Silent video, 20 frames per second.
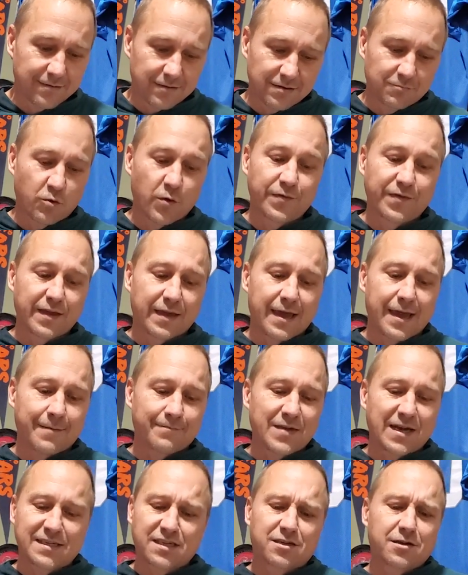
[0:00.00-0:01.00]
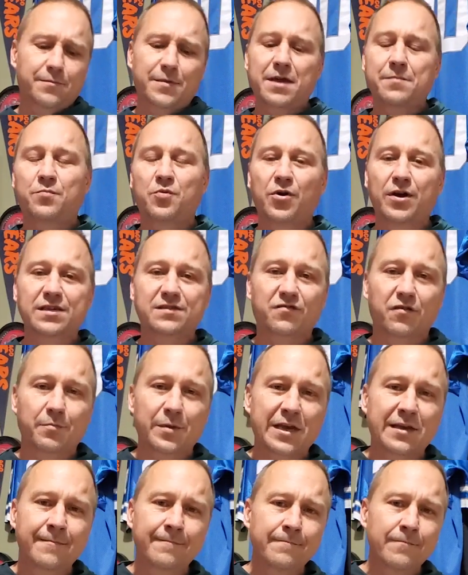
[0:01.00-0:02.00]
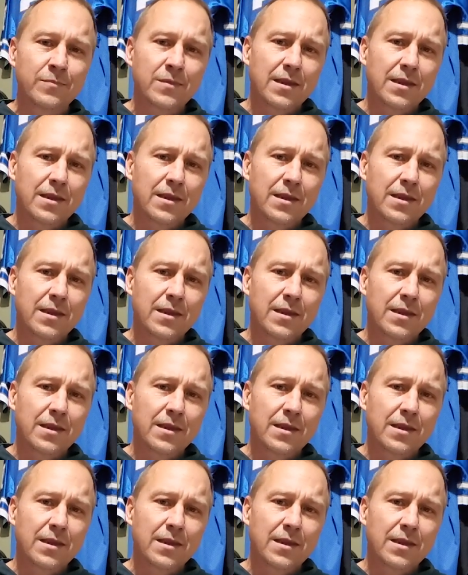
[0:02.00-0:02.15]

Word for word: win the game. That's too many points for me.